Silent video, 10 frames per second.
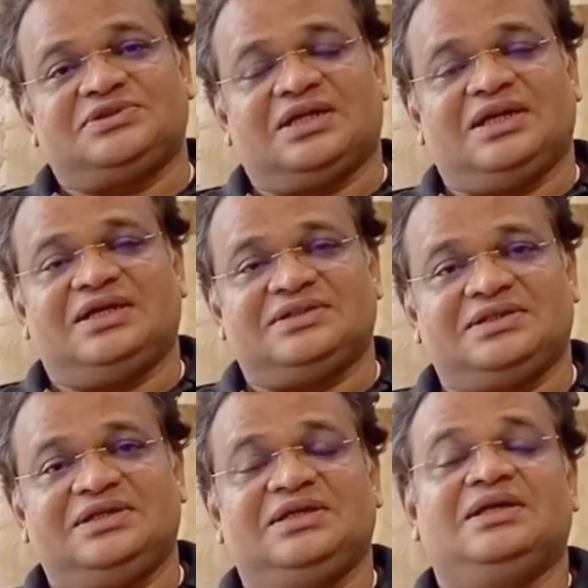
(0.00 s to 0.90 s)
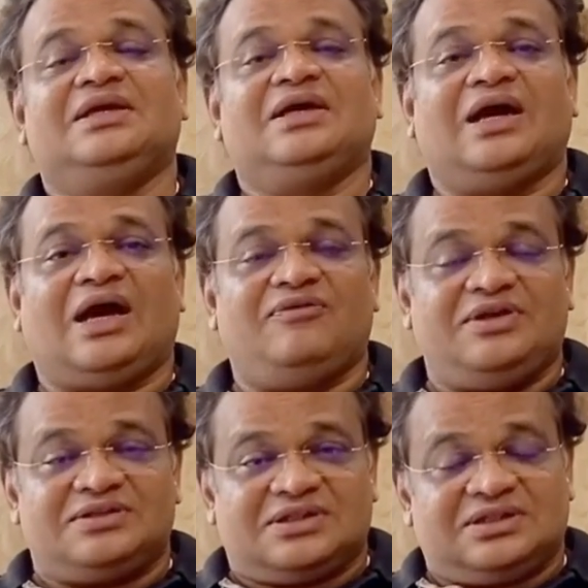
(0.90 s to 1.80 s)
which are legacy,
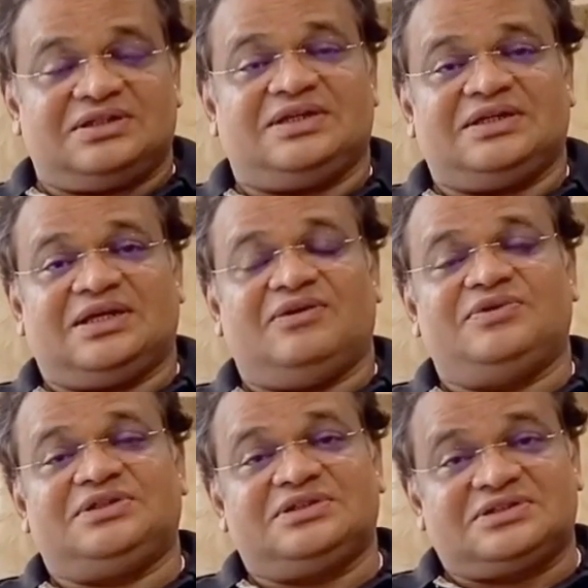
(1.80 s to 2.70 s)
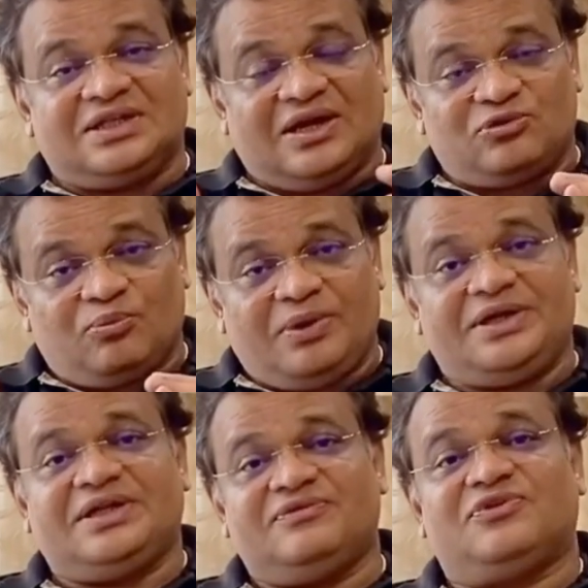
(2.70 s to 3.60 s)
having certain data which is they have to
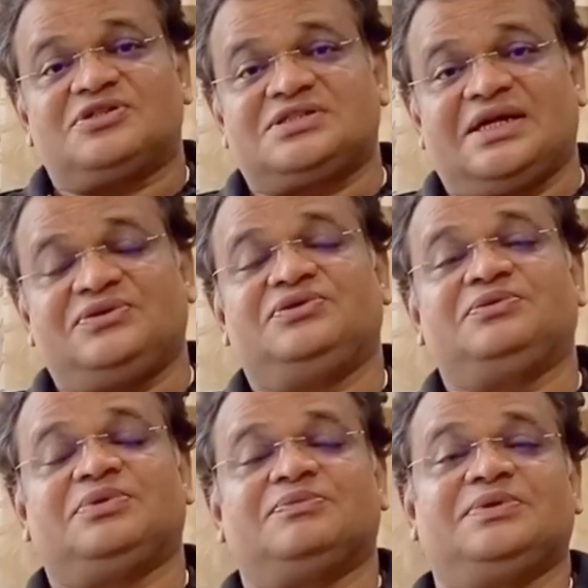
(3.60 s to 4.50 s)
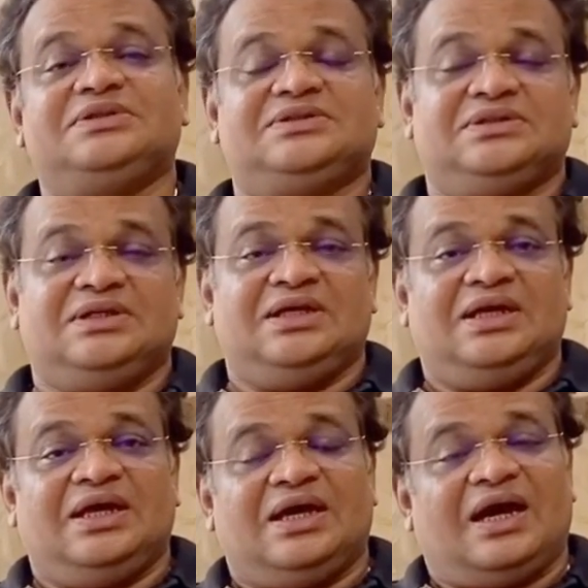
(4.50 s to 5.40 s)
maintain for strategic purpose,
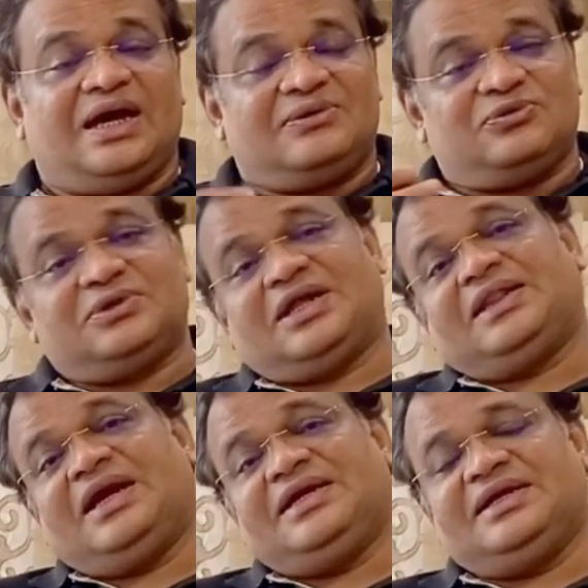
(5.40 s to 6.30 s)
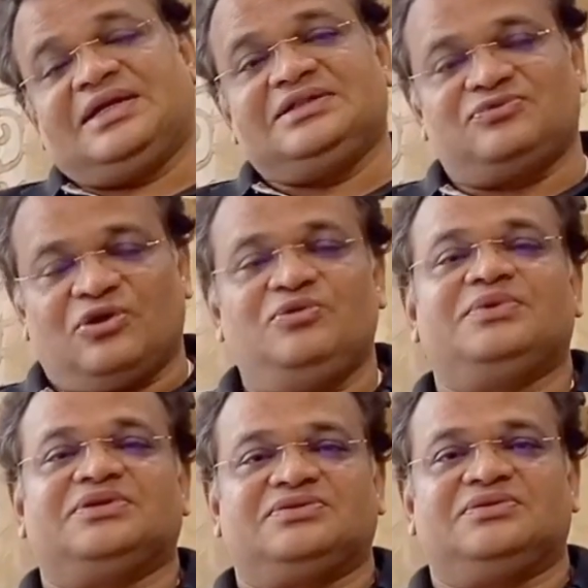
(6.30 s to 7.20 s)
and that data is
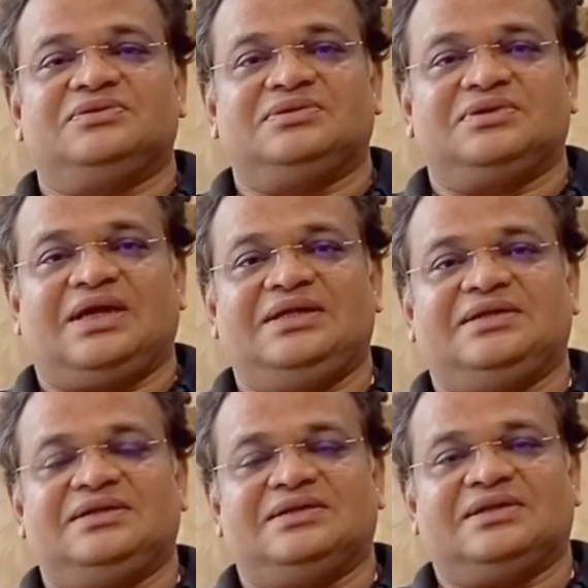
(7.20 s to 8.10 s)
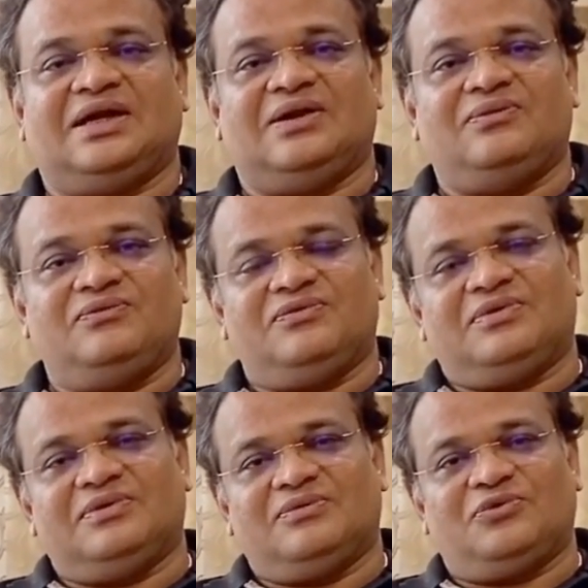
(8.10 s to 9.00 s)
voluminous, right? Now,
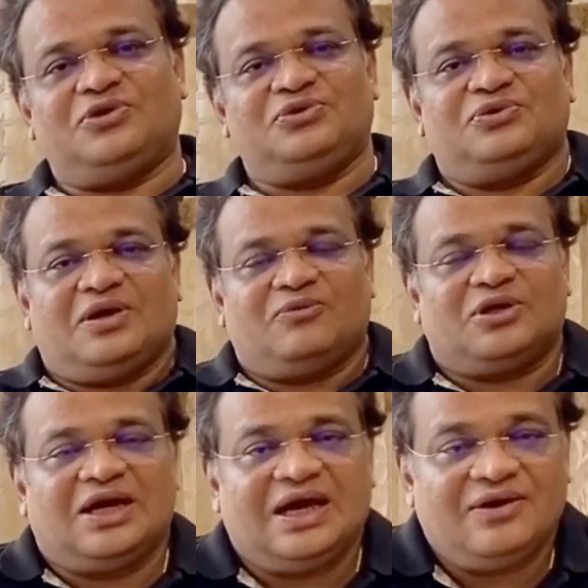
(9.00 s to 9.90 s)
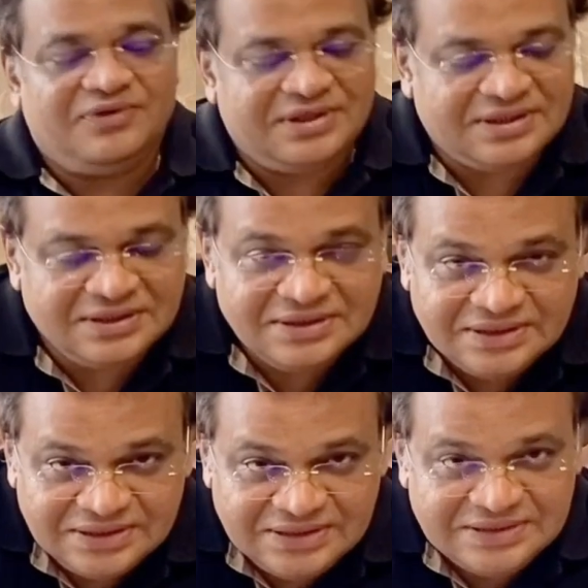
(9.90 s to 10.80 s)
what I have here
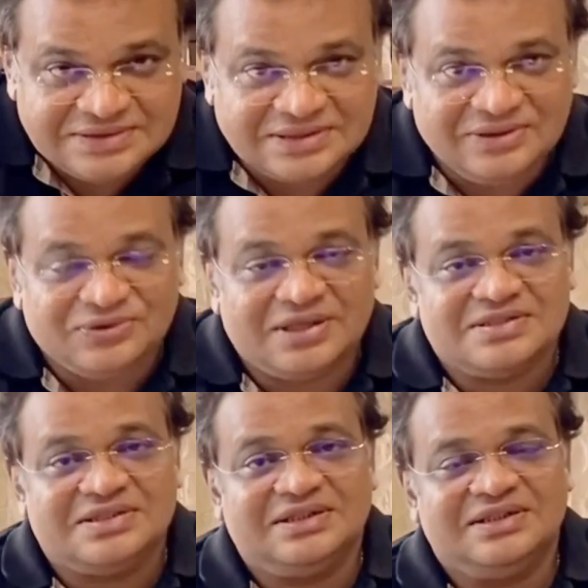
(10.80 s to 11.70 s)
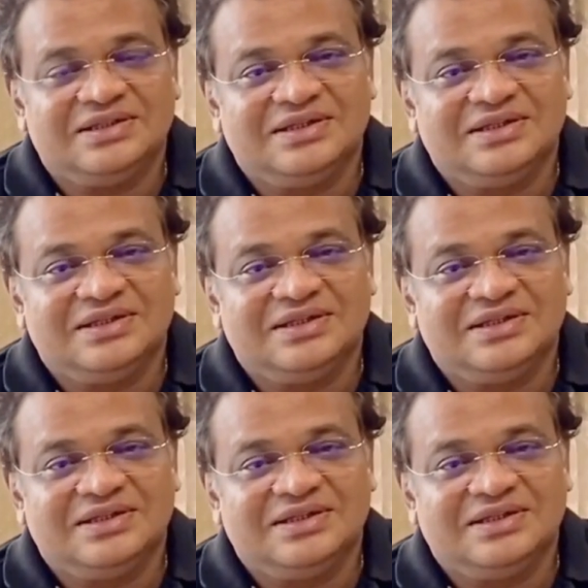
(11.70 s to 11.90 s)
is, you can see,